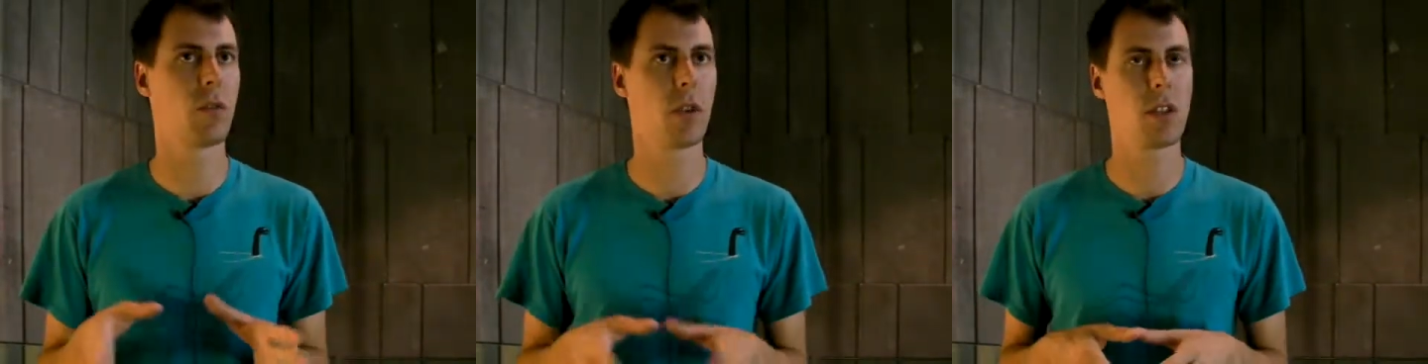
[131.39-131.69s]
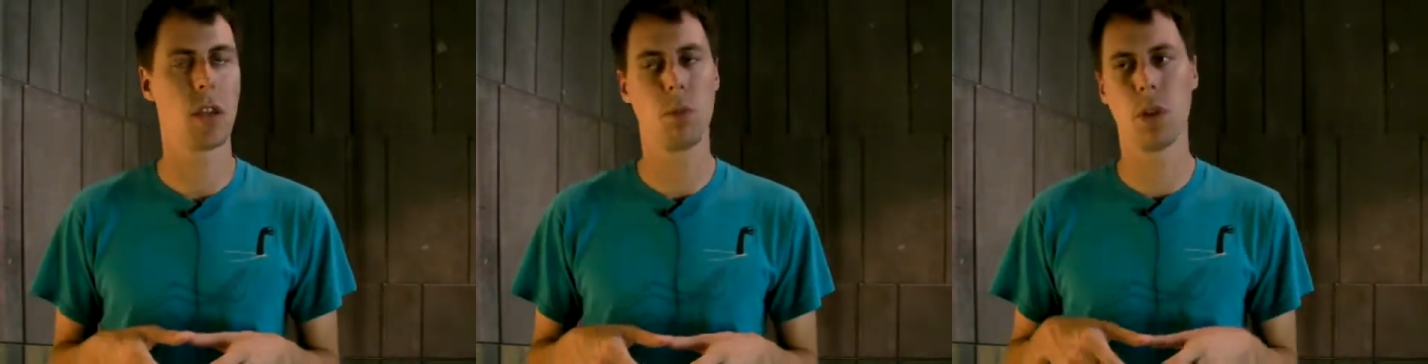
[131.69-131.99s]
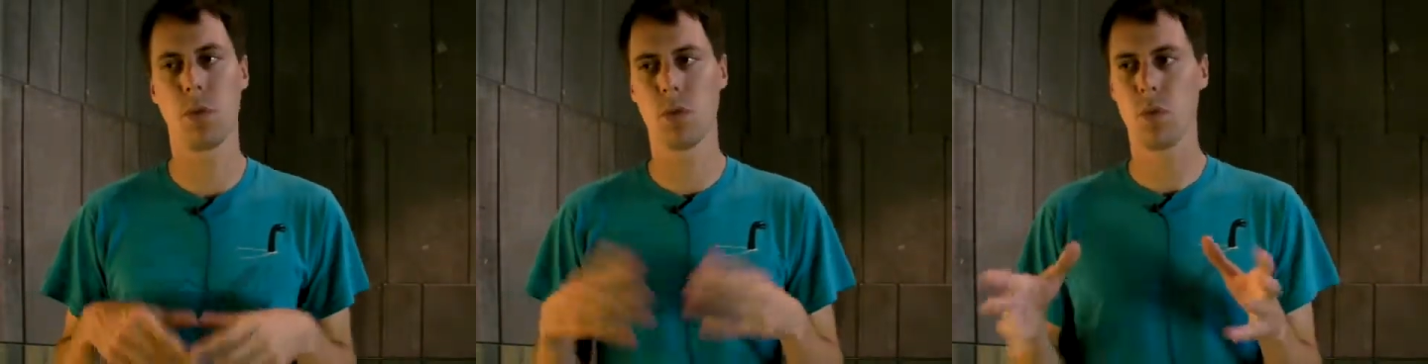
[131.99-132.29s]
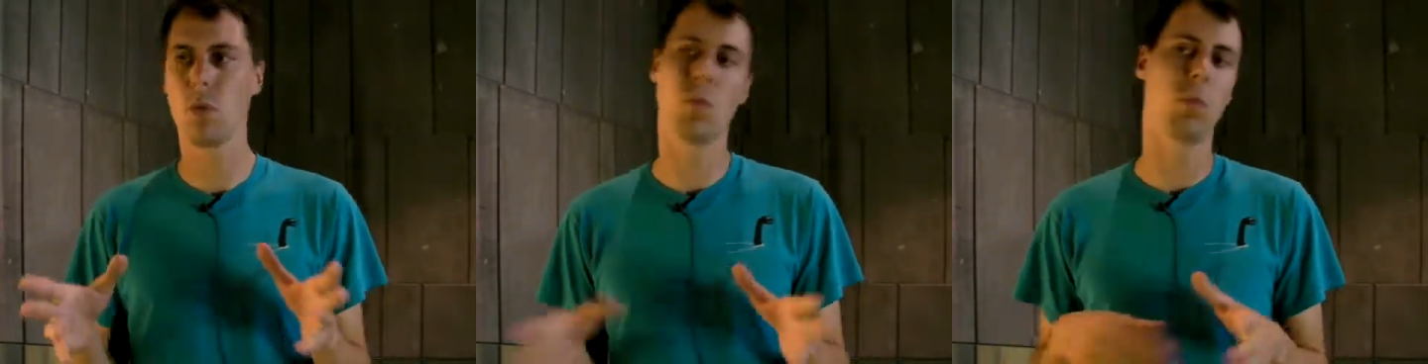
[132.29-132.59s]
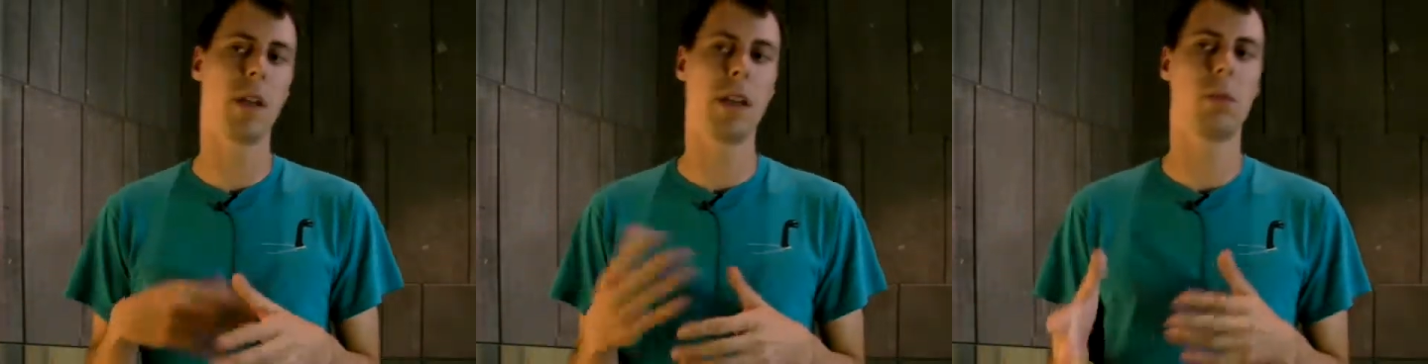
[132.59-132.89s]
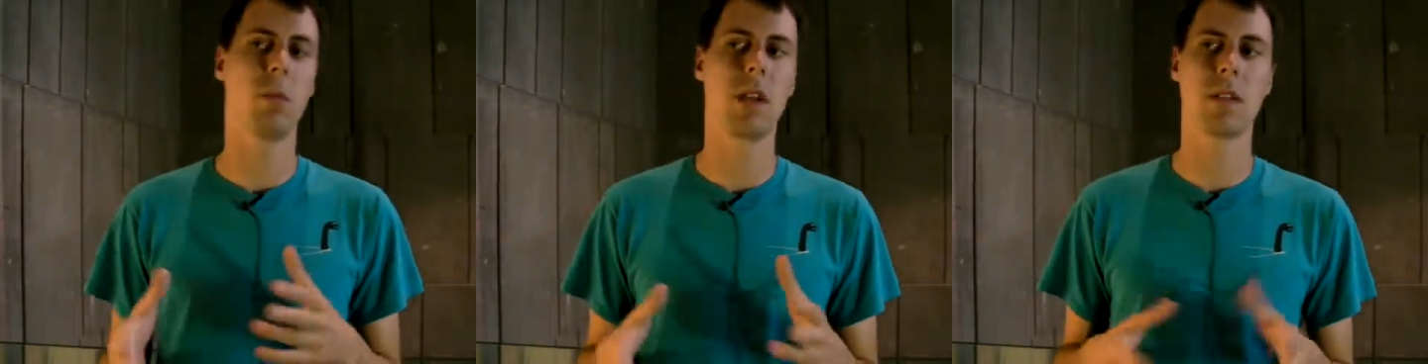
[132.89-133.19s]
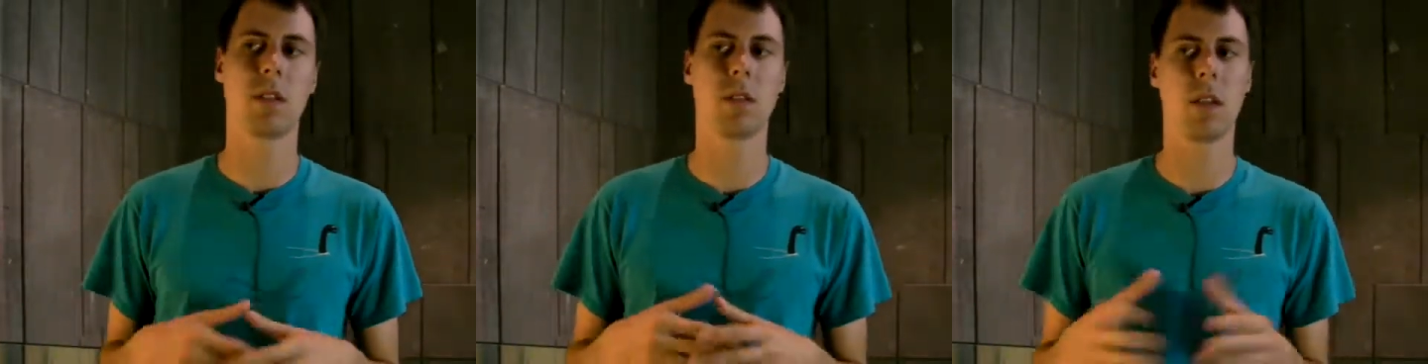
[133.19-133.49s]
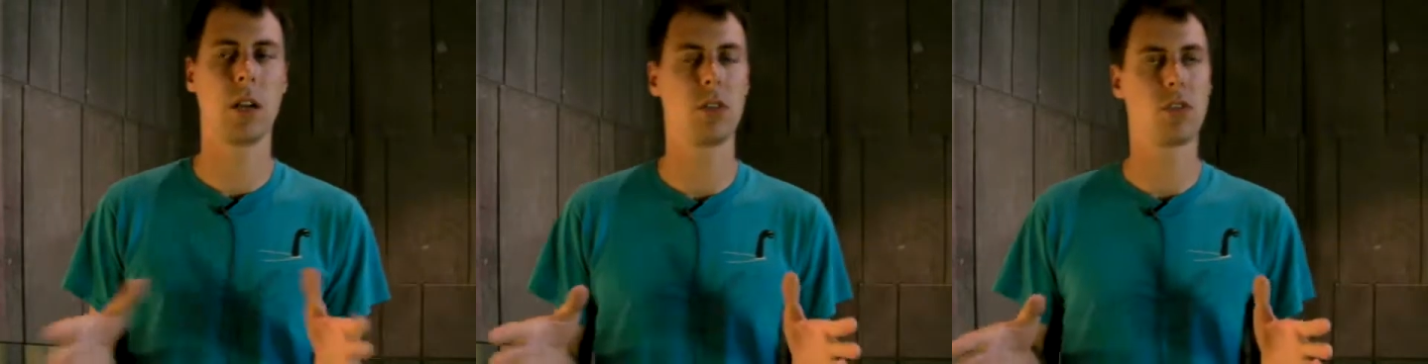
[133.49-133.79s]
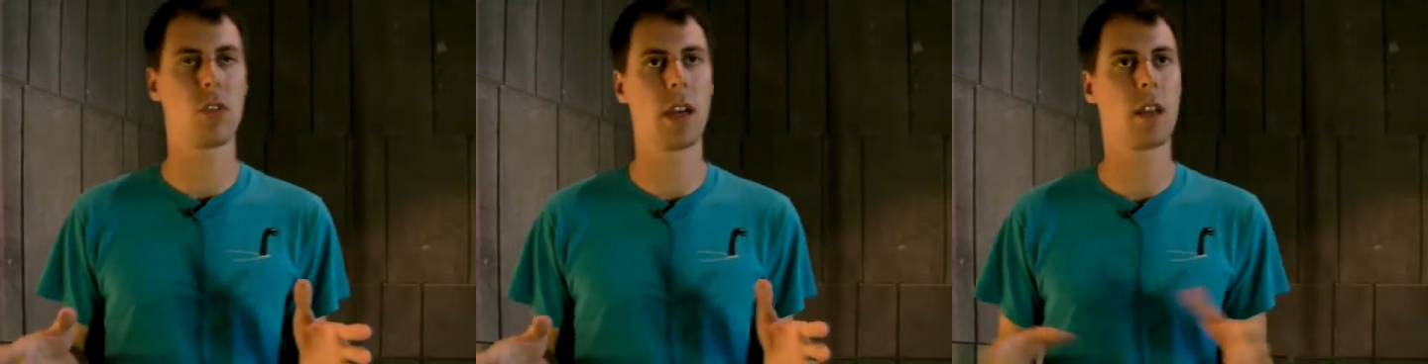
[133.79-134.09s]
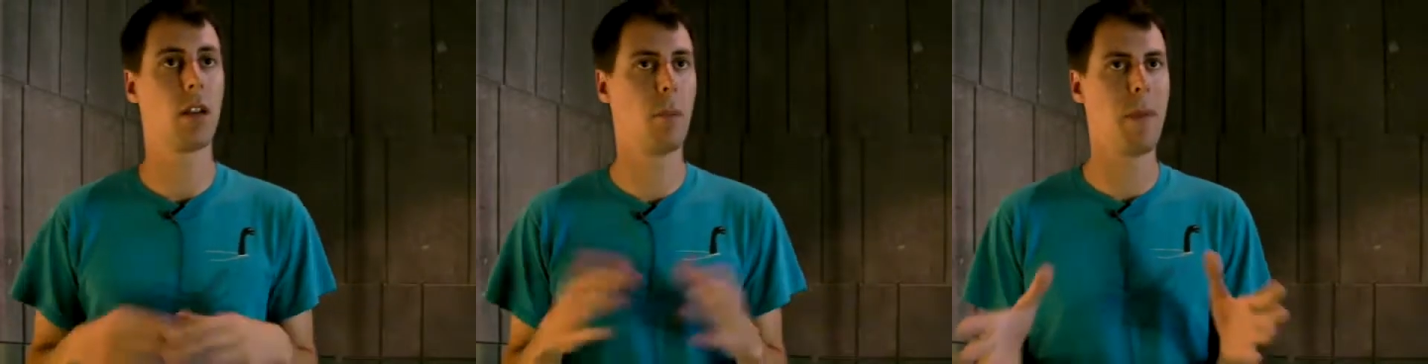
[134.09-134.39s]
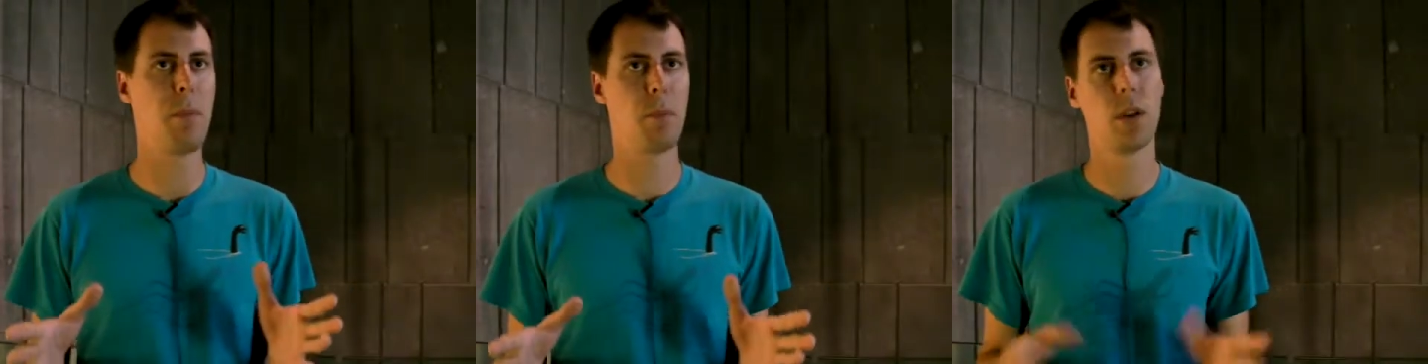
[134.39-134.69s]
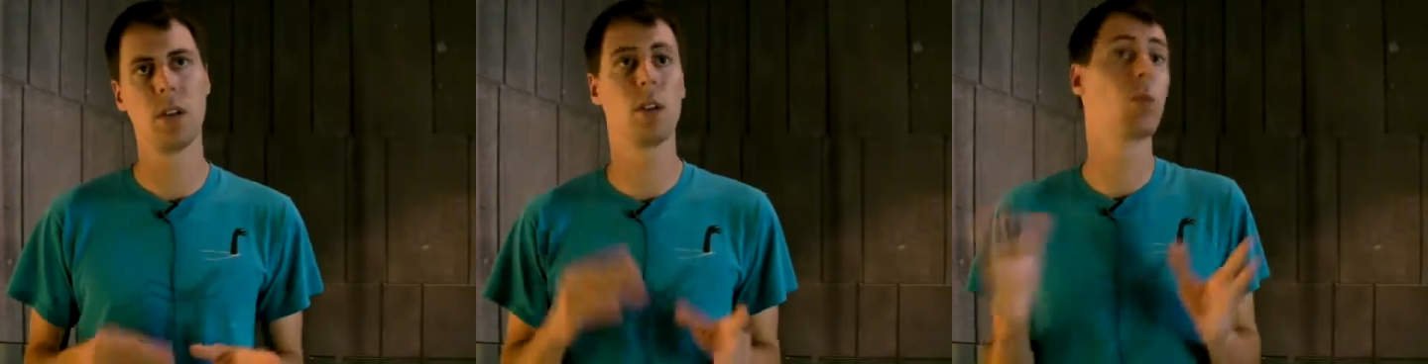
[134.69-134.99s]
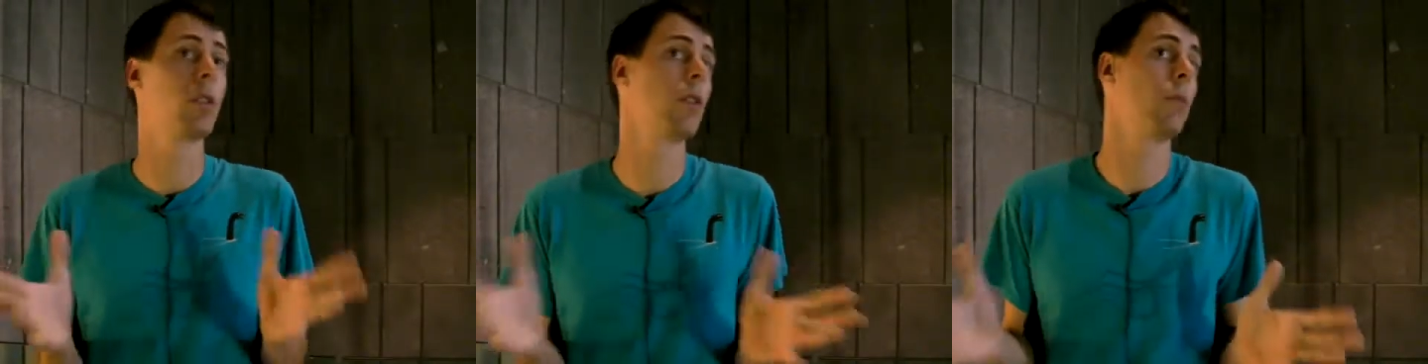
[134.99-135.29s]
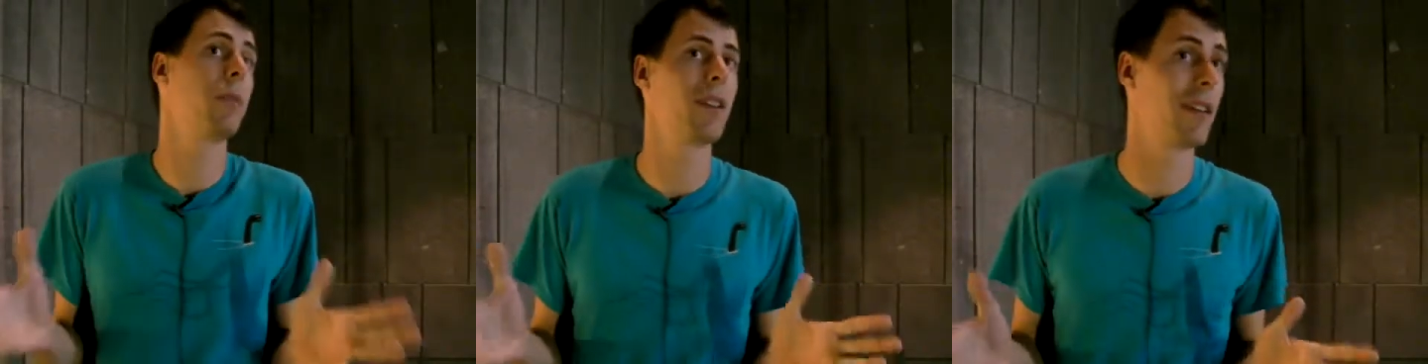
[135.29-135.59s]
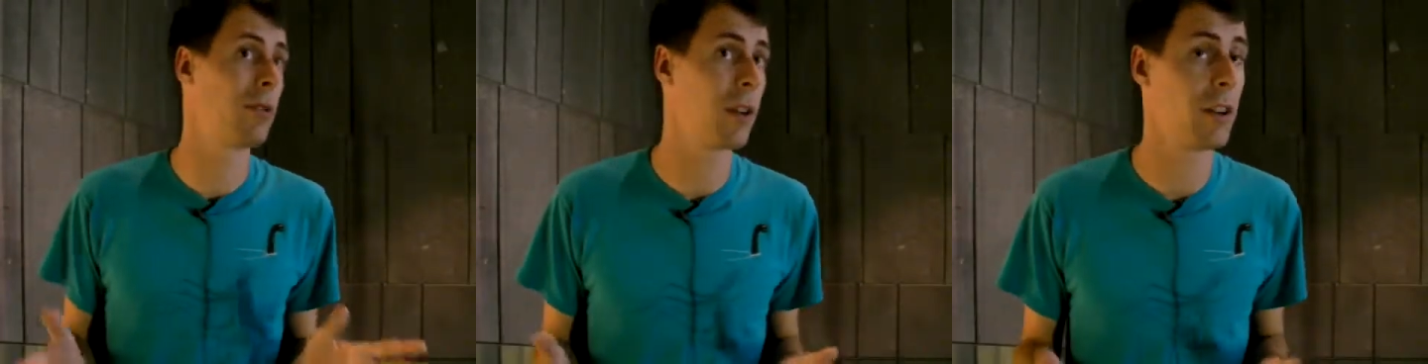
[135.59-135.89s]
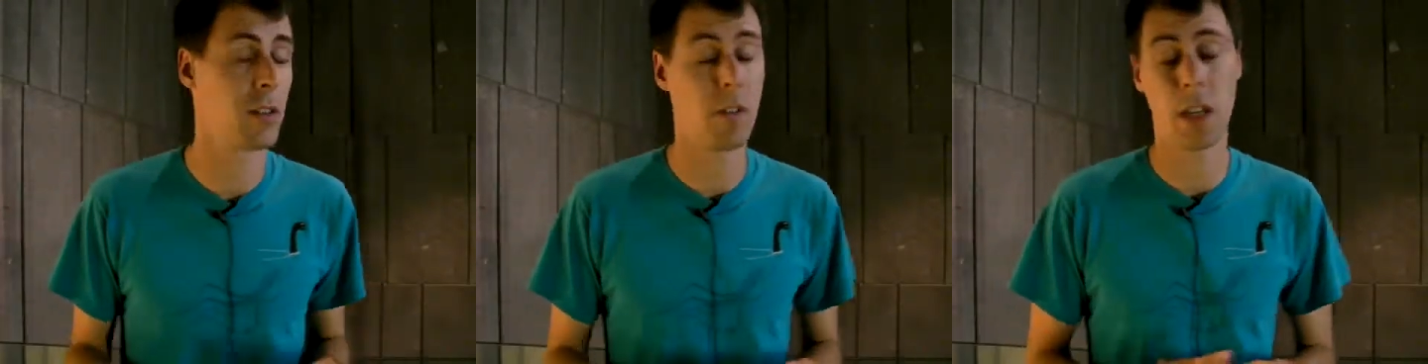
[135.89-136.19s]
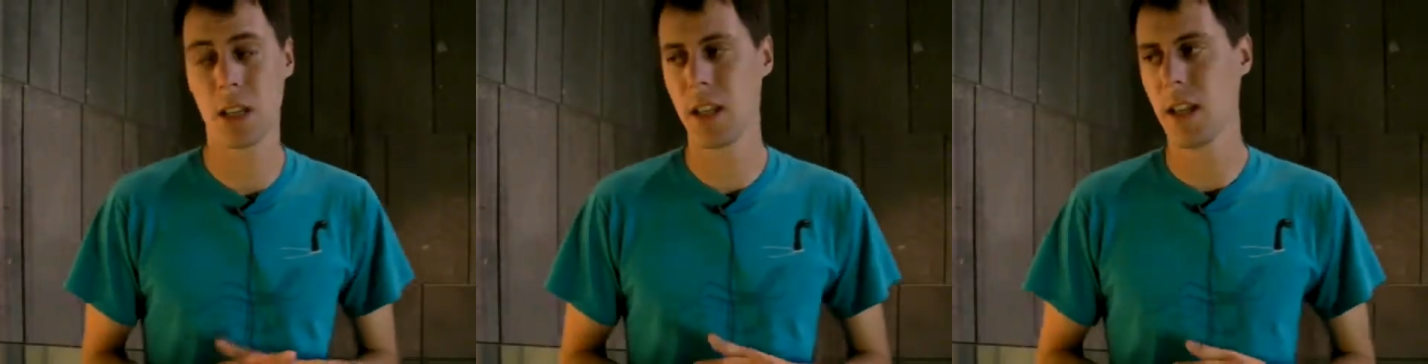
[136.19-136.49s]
For example, if a player makes a Counter-Strike map, it would not be a ludic artifact.